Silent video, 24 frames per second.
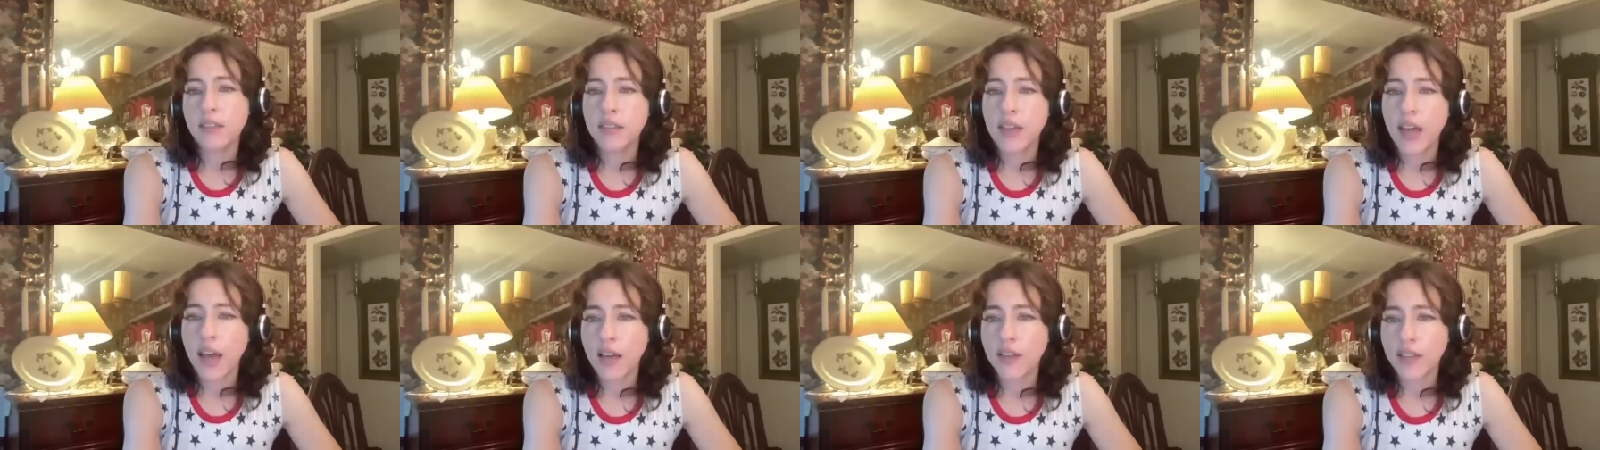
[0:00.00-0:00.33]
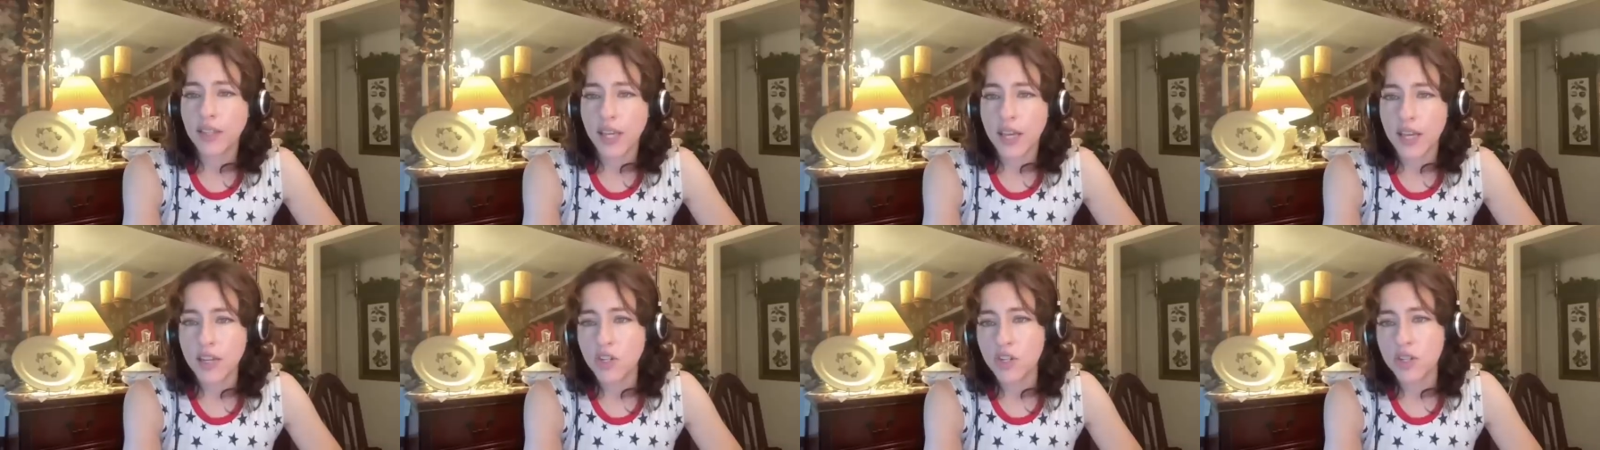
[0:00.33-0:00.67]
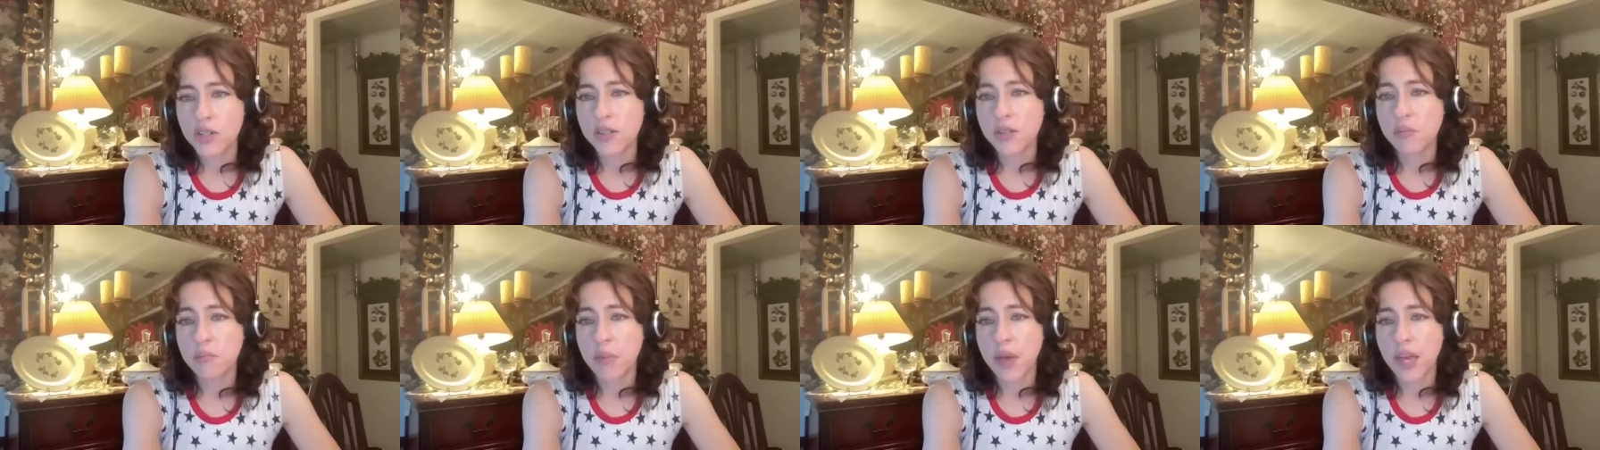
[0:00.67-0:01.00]
the
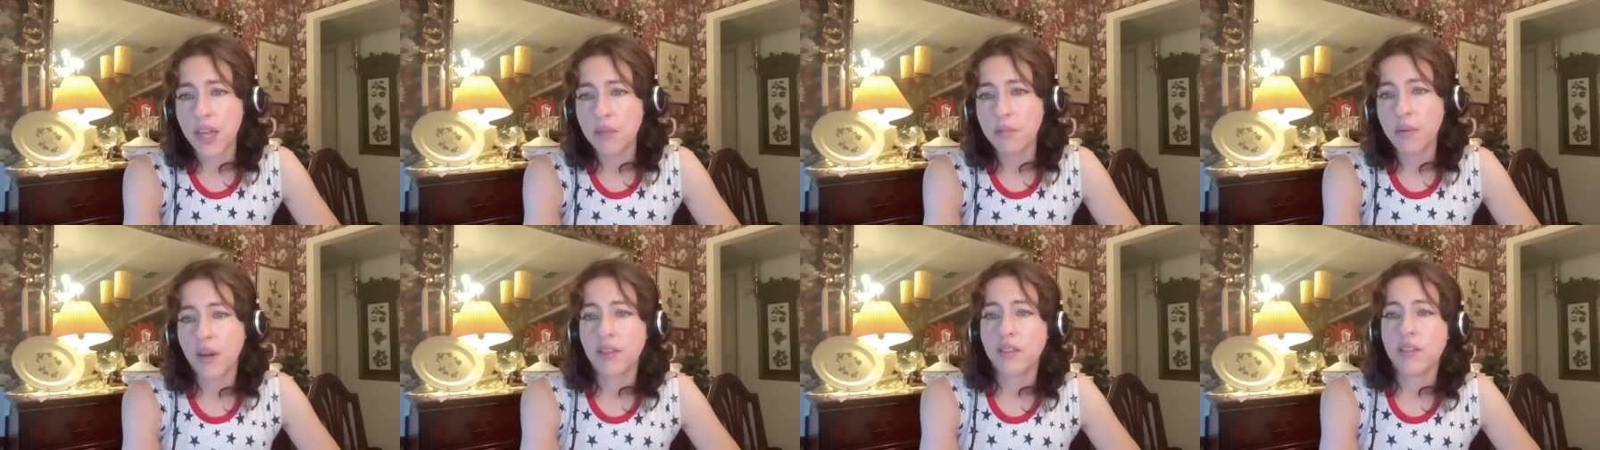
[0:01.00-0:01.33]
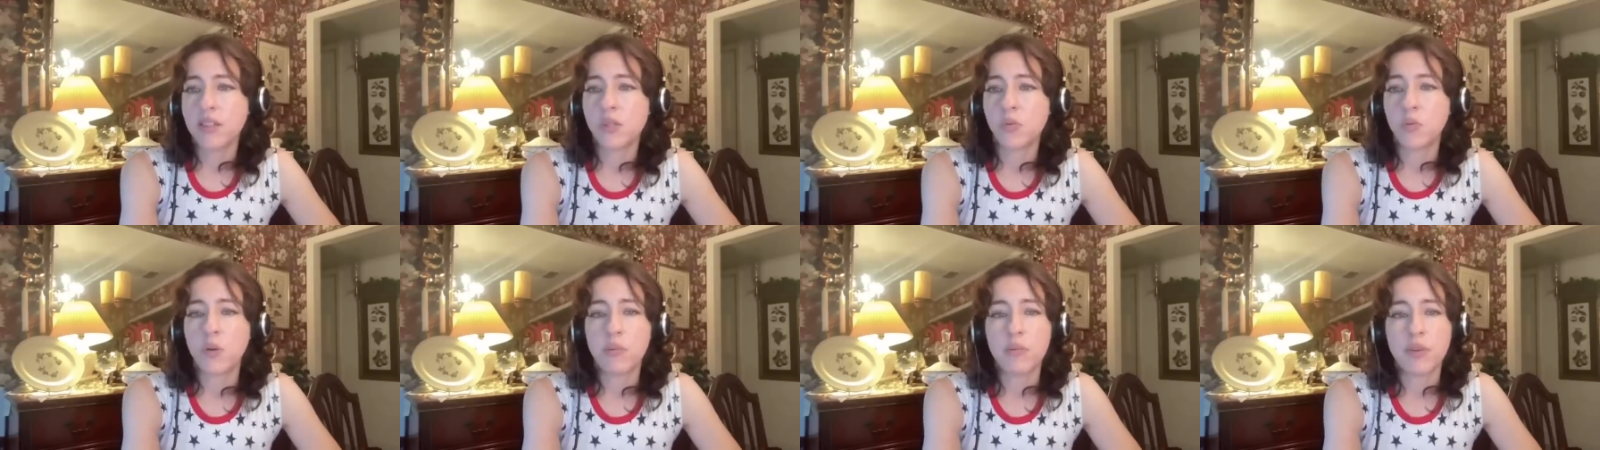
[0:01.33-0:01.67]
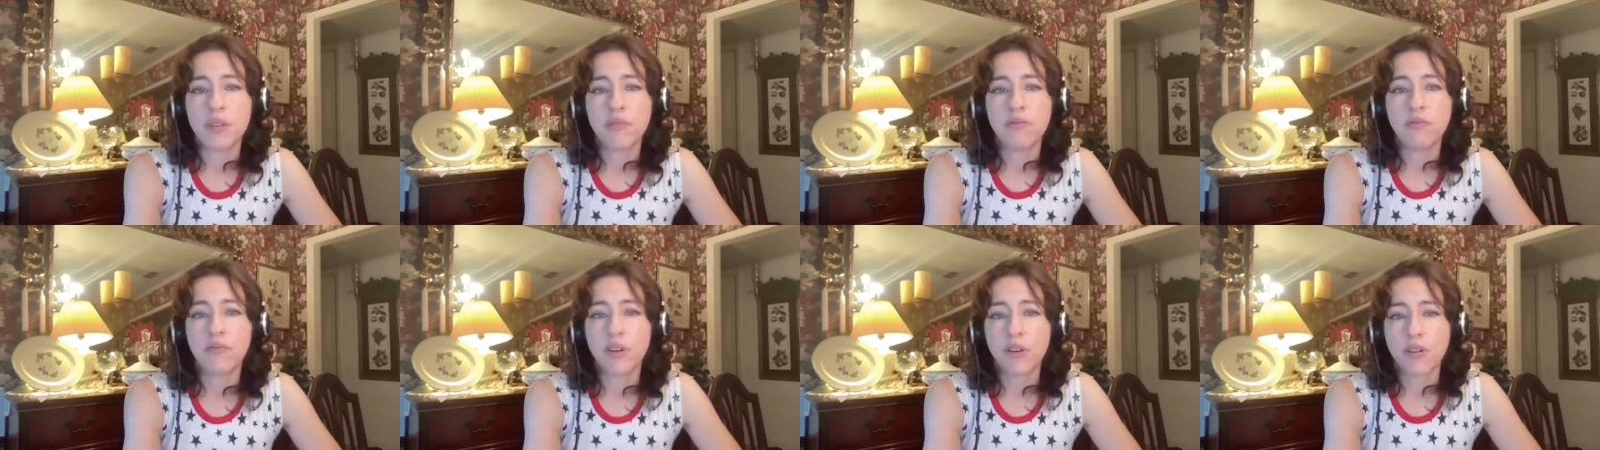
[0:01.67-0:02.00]
allegations made by these
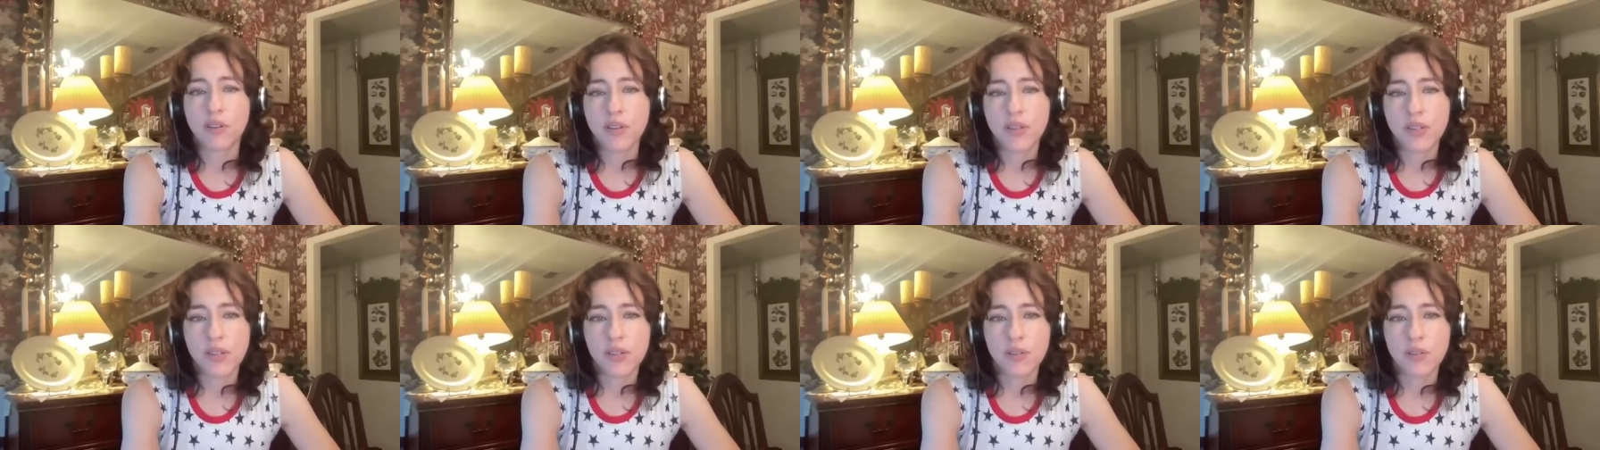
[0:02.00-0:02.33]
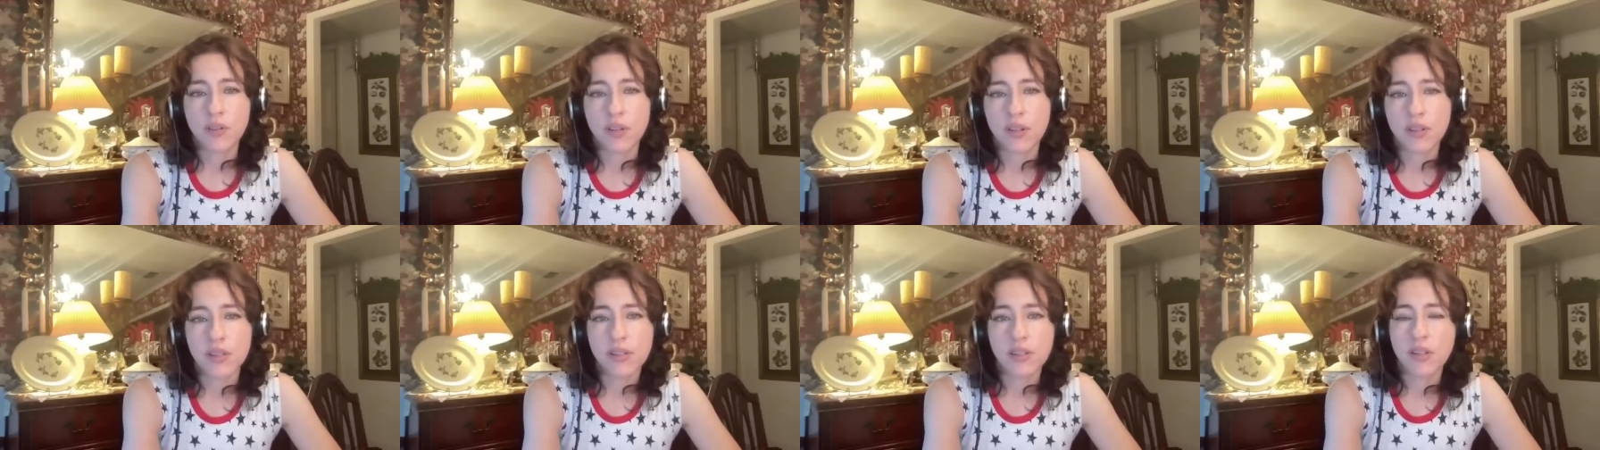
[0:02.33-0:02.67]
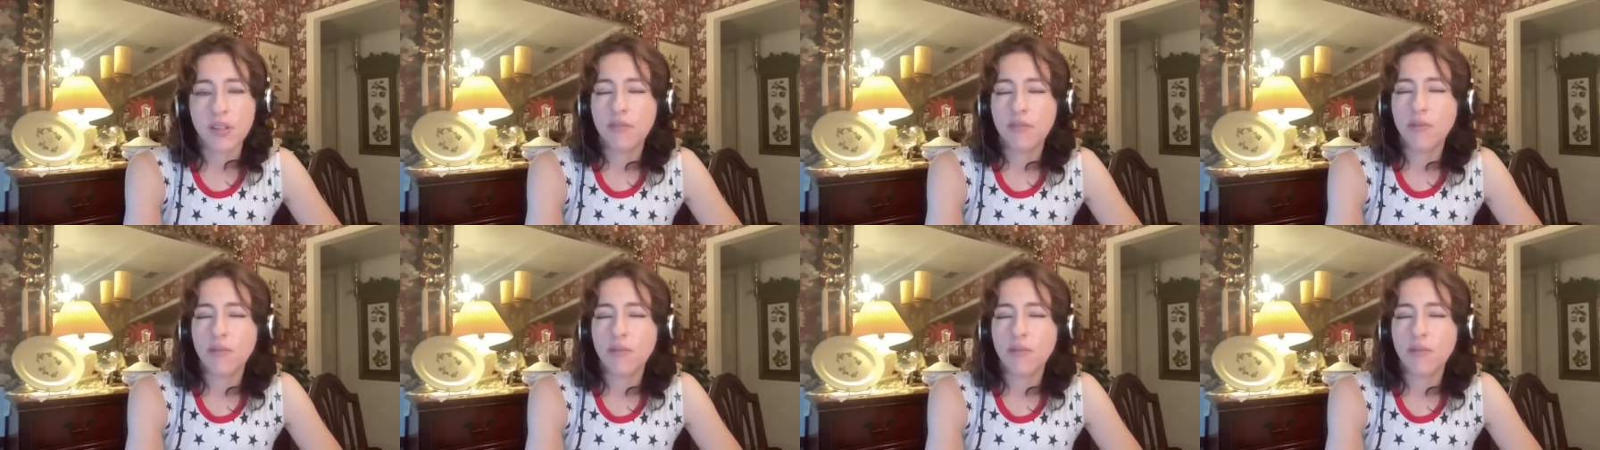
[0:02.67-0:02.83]
women very seriously.